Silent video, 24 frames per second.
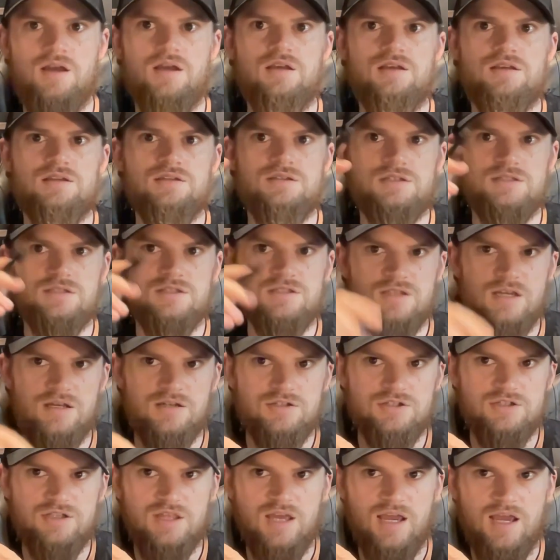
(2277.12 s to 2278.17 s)

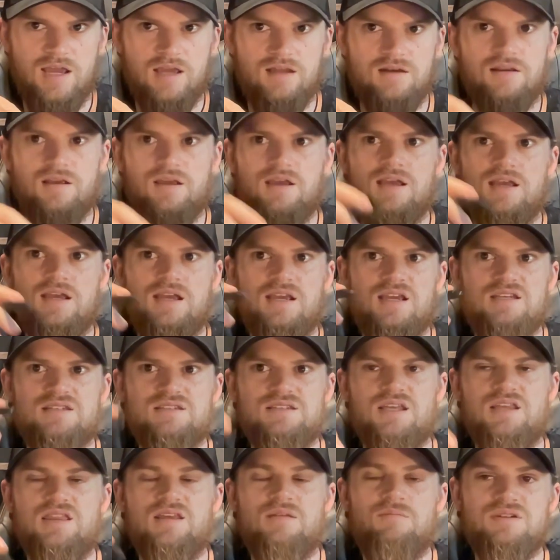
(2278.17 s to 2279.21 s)
such that he has
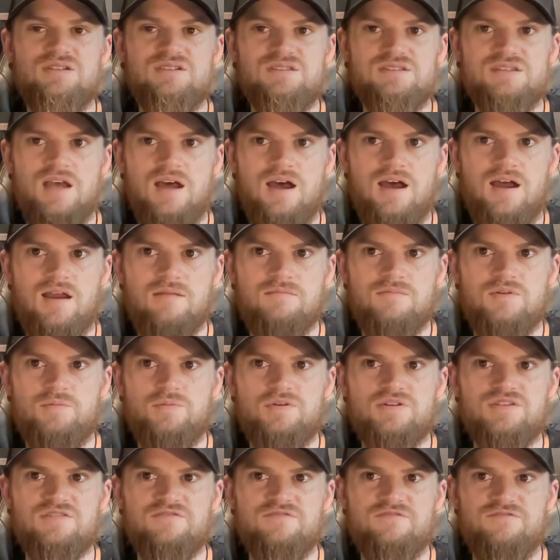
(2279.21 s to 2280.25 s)
nothing but time to put
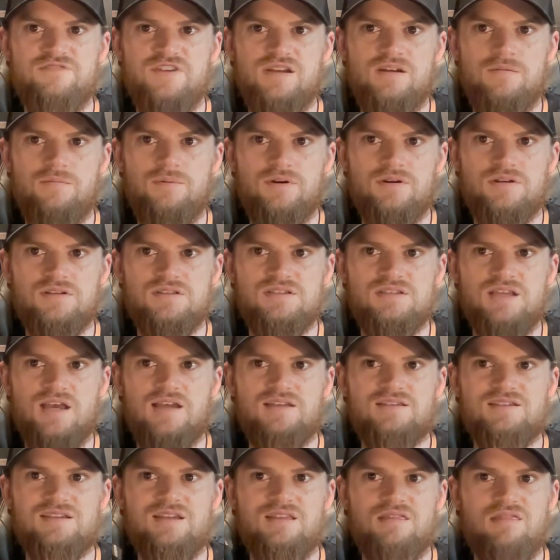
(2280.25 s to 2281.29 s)
his feet up on his
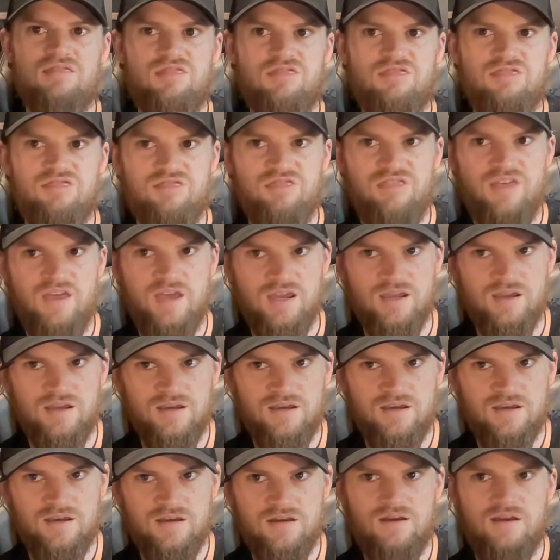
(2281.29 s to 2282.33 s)
desk and
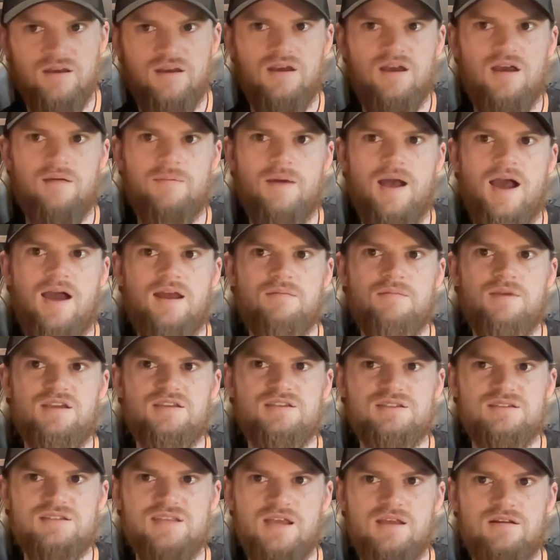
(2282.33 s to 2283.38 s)
think about how to make
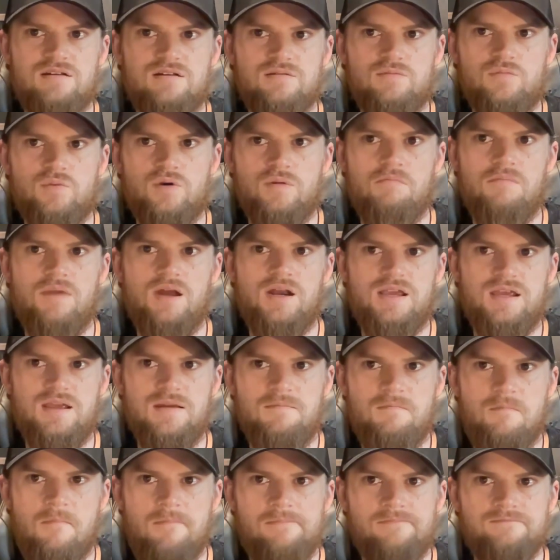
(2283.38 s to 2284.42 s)
Standard more money.
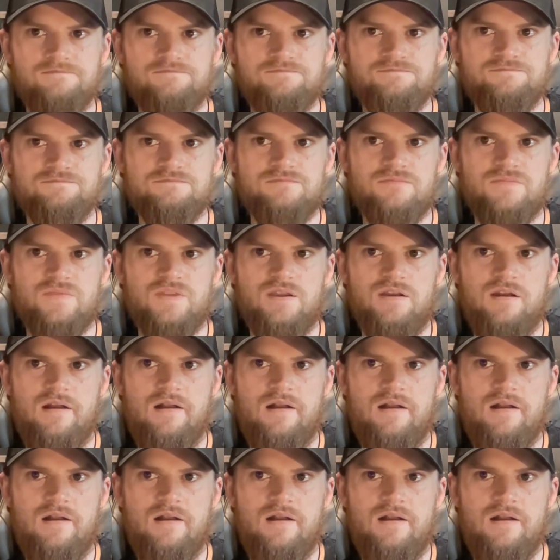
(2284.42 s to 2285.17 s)
And